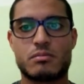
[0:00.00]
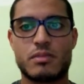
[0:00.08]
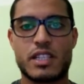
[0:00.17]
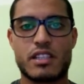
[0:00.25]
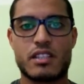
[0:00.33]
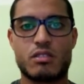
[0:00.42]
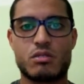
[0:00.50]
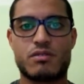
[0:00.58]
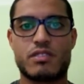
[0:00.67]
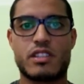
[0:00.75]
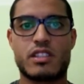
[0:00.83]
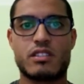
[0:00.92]
make those
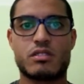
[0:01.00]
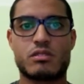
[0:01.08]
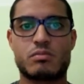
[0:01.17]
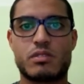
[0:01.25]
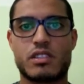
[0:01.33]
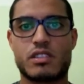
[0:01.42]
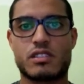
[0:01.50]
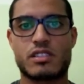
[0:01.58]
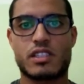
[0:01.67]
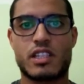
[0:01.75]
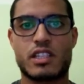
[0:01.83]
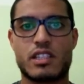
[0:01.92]
videos
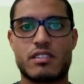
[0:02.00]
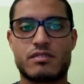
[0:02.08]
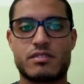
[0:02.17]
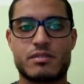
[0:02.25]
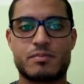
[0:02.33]
because I have